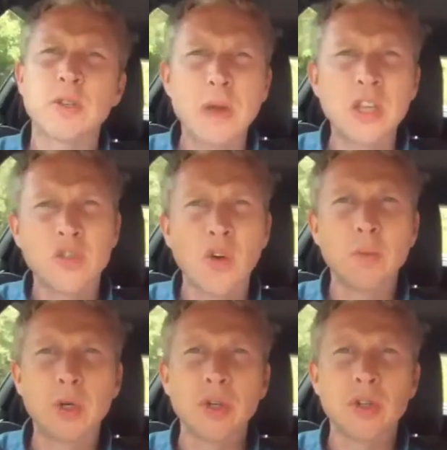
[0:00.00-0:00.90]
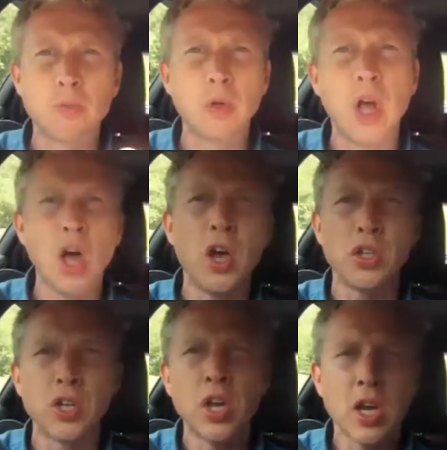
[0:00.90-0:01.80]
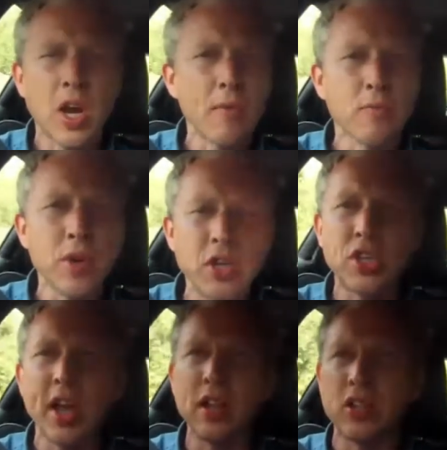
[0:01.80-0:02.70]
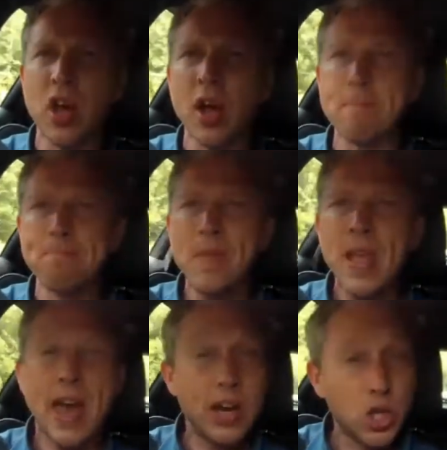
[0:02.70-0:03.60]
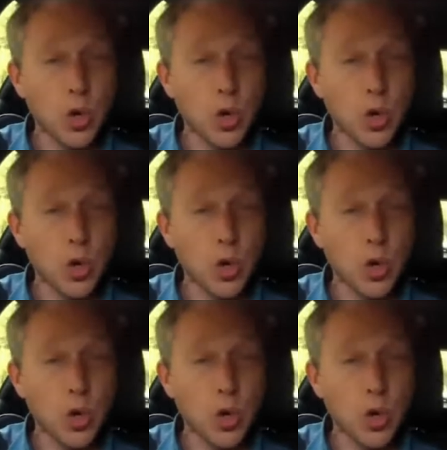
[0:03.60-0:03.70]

expensive options will hurt come resale time. And